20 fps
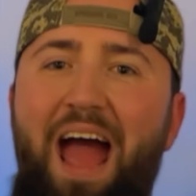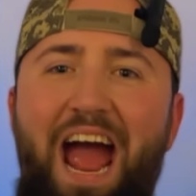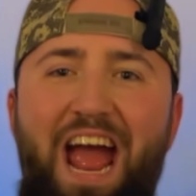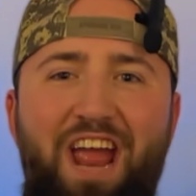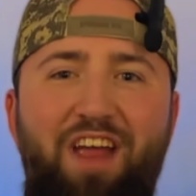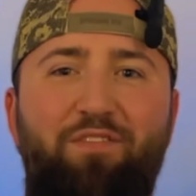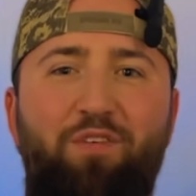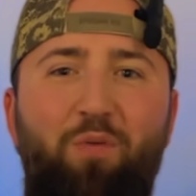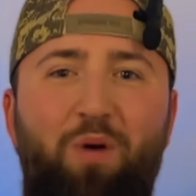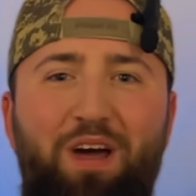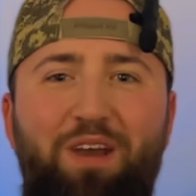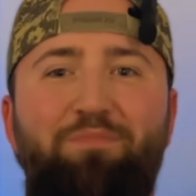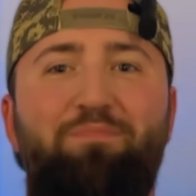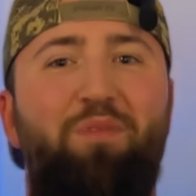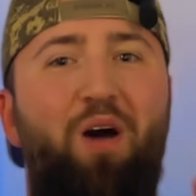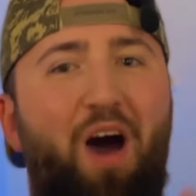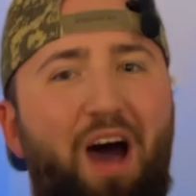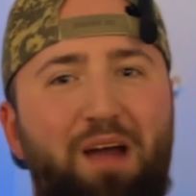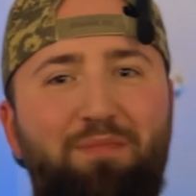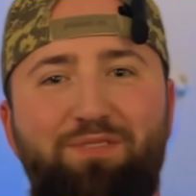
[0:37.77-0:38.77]
Hey everyone,
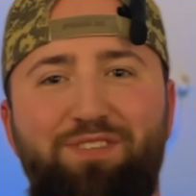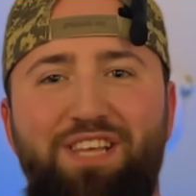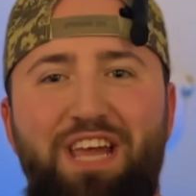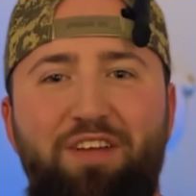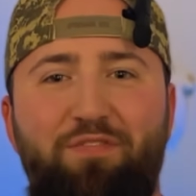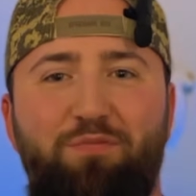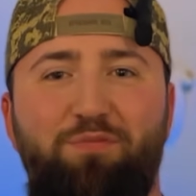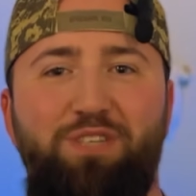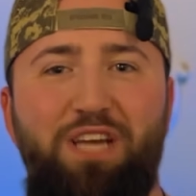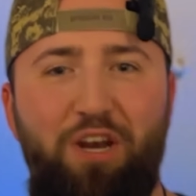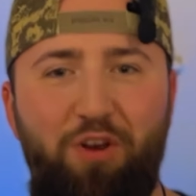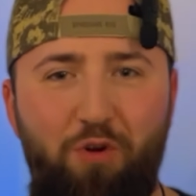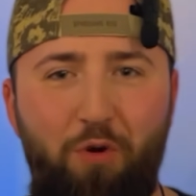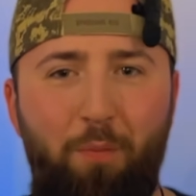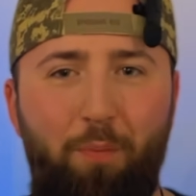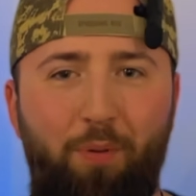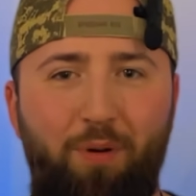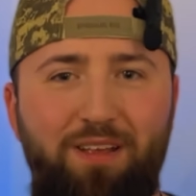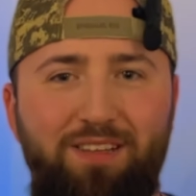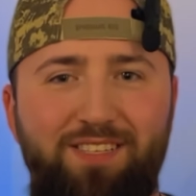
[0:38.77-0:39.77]
I'm Sam from
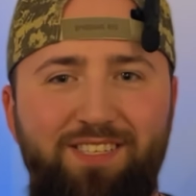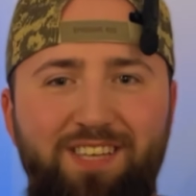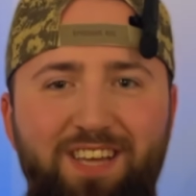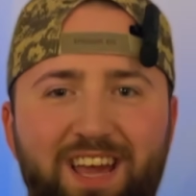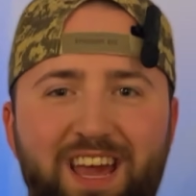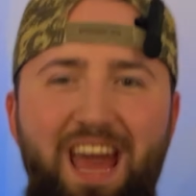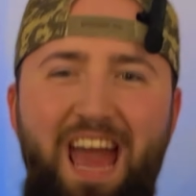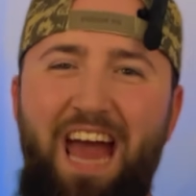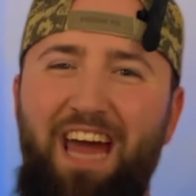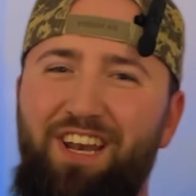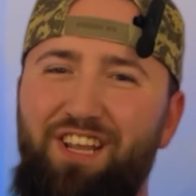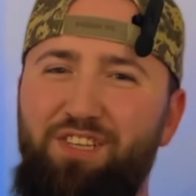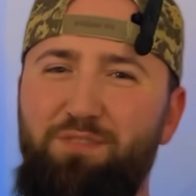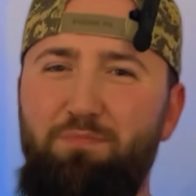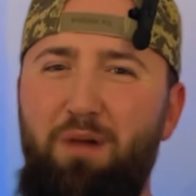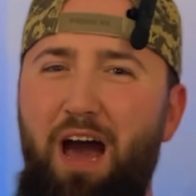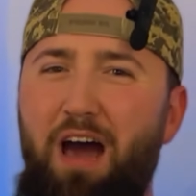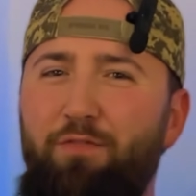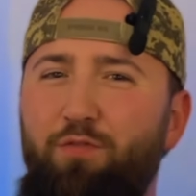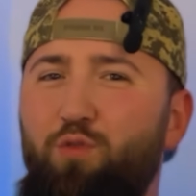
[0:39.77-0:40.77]
Tentacle Prints, and as
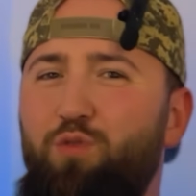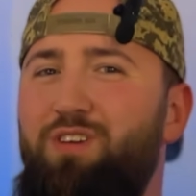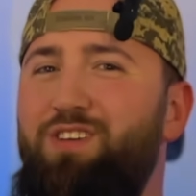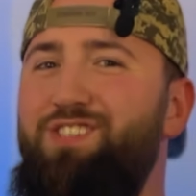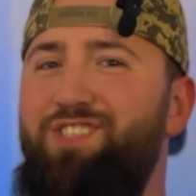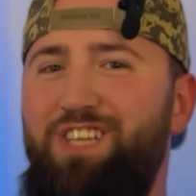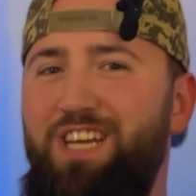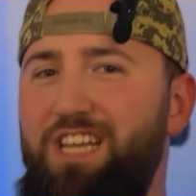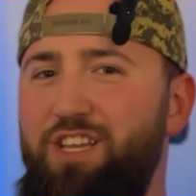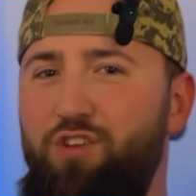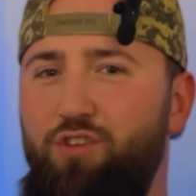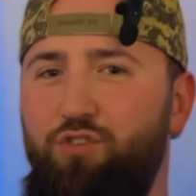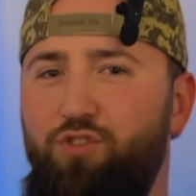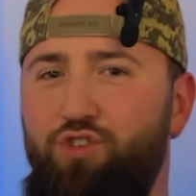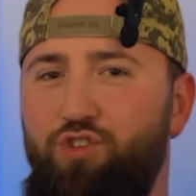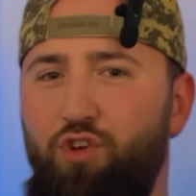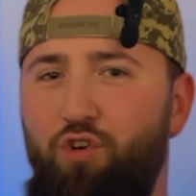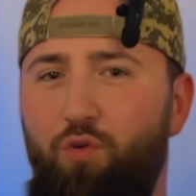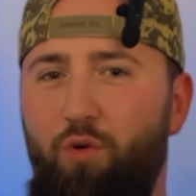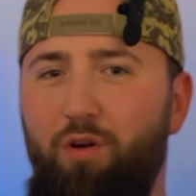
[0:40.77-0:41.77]
Marvel
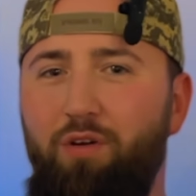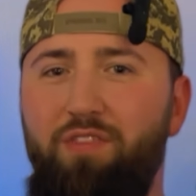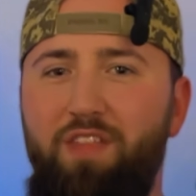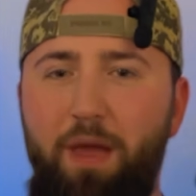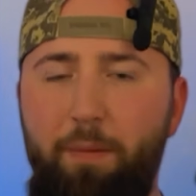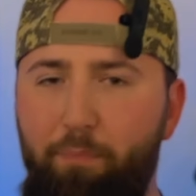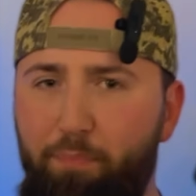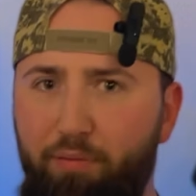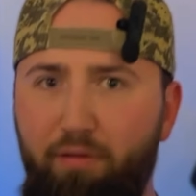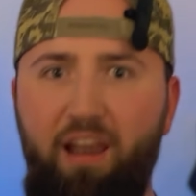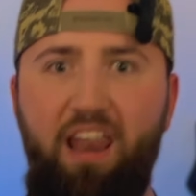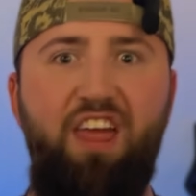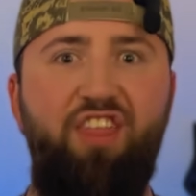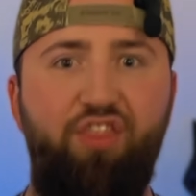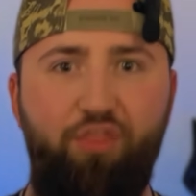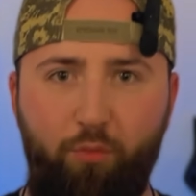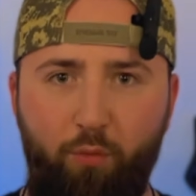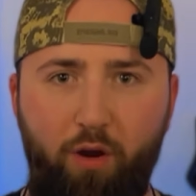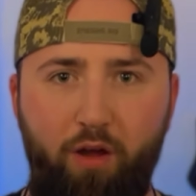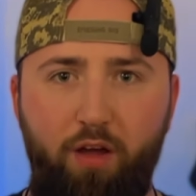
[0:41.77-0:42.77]
continues to grow their
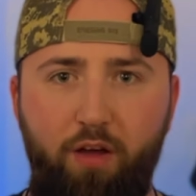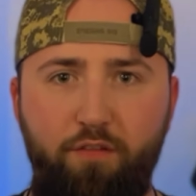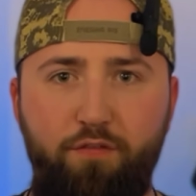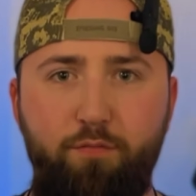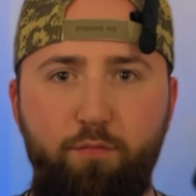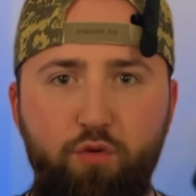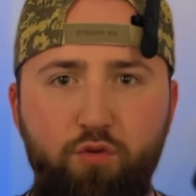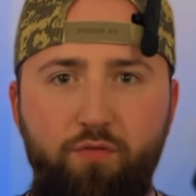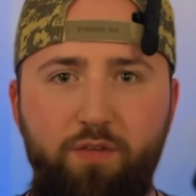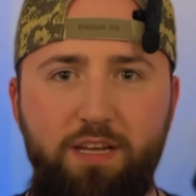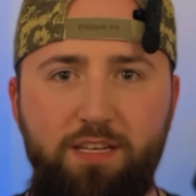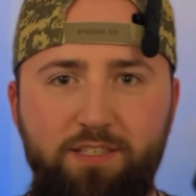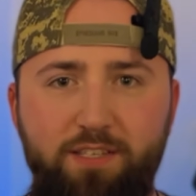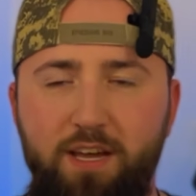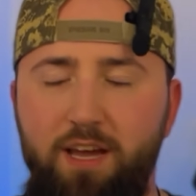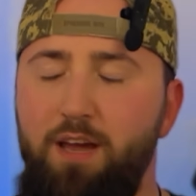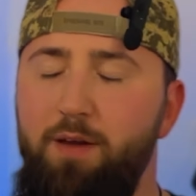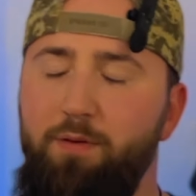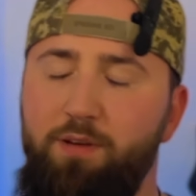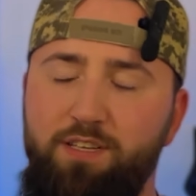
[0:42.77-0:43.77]
plethora of
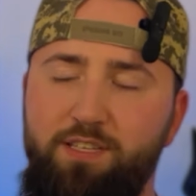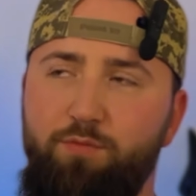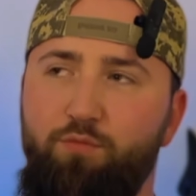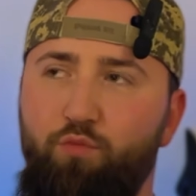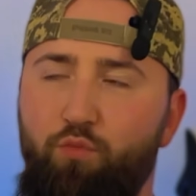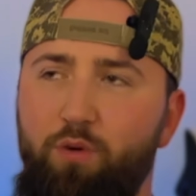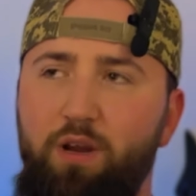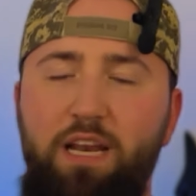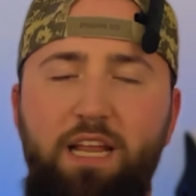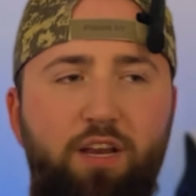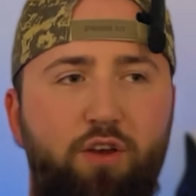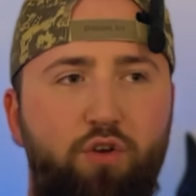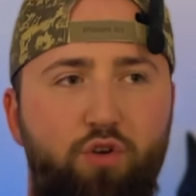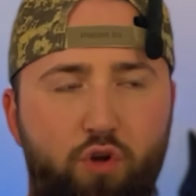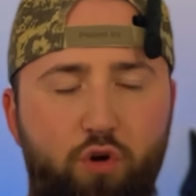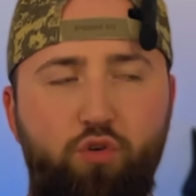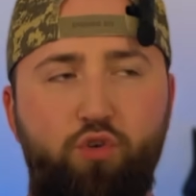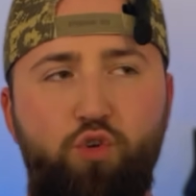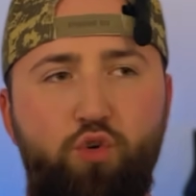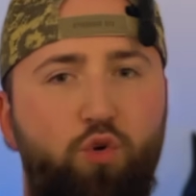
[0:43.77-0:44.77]
movies, because I'm really
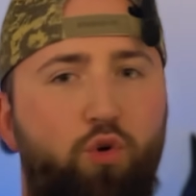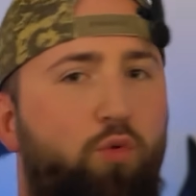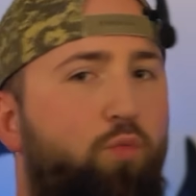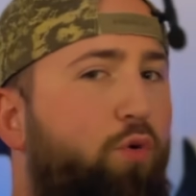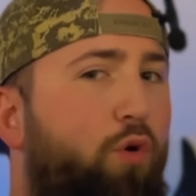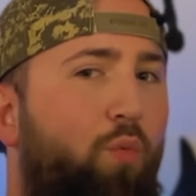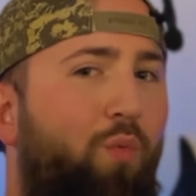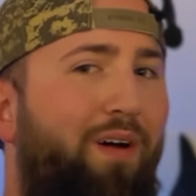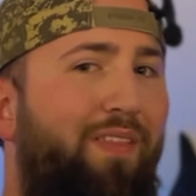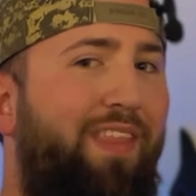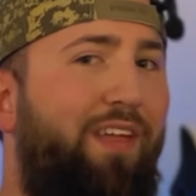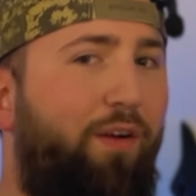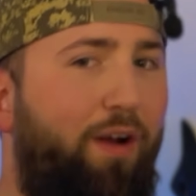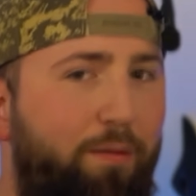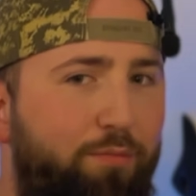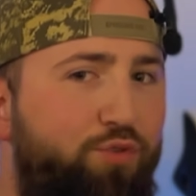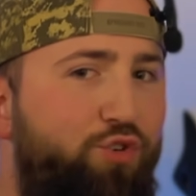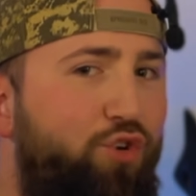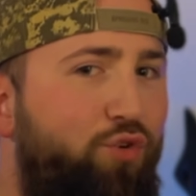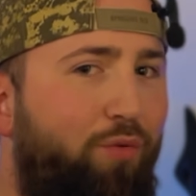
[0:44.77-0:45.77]
not sure what one they're
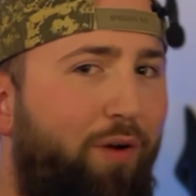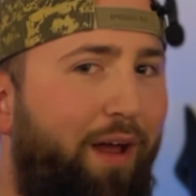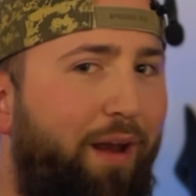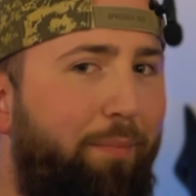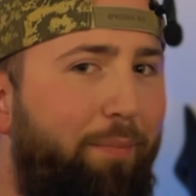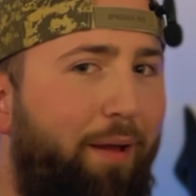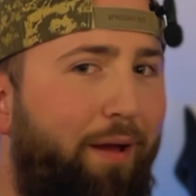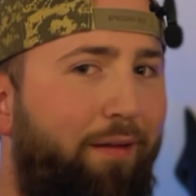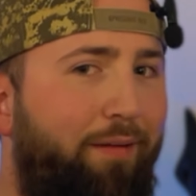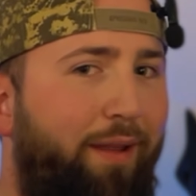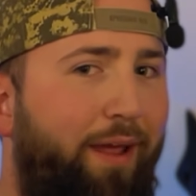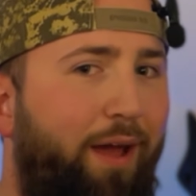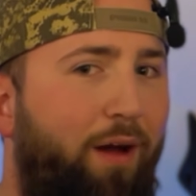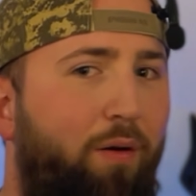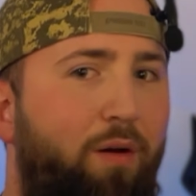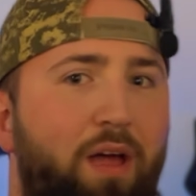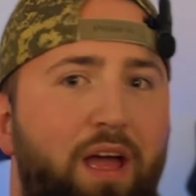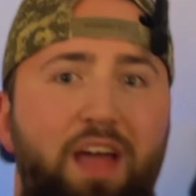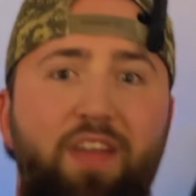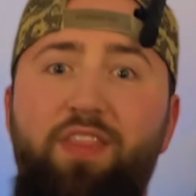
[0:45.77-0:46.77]
up to right about
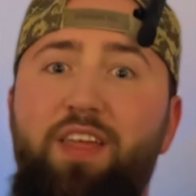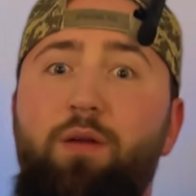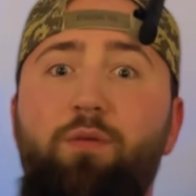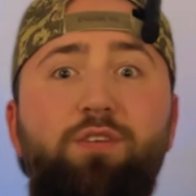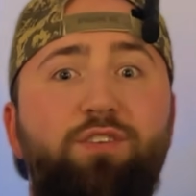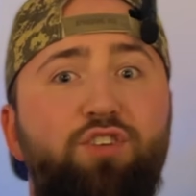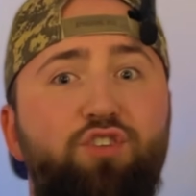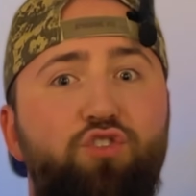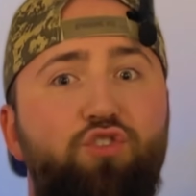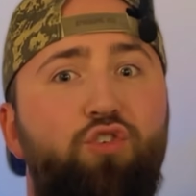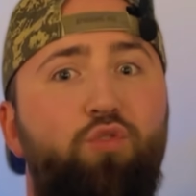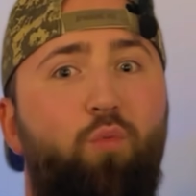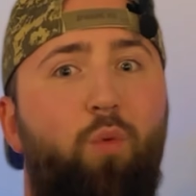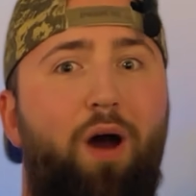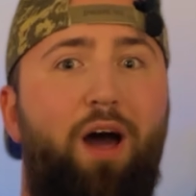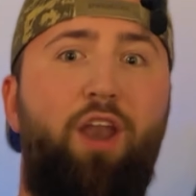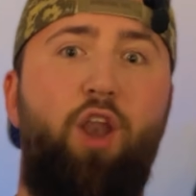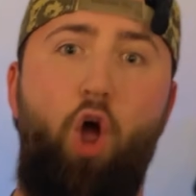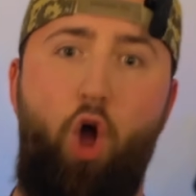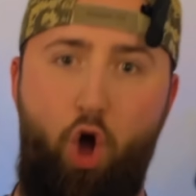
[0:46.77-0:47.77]
now, there is a new
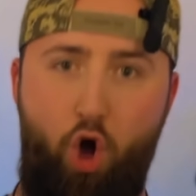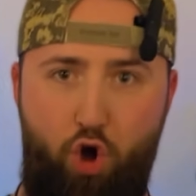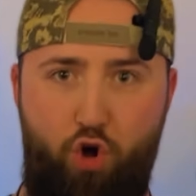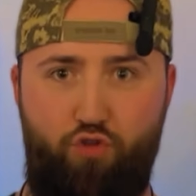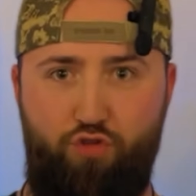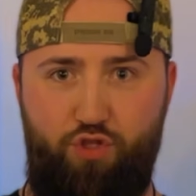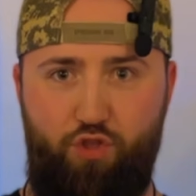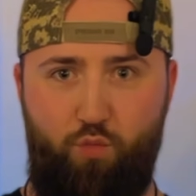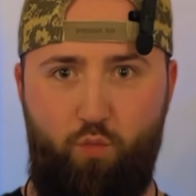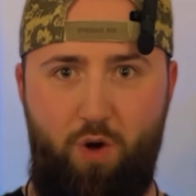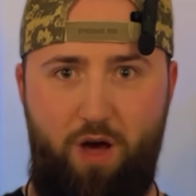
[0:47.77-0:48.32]
one on the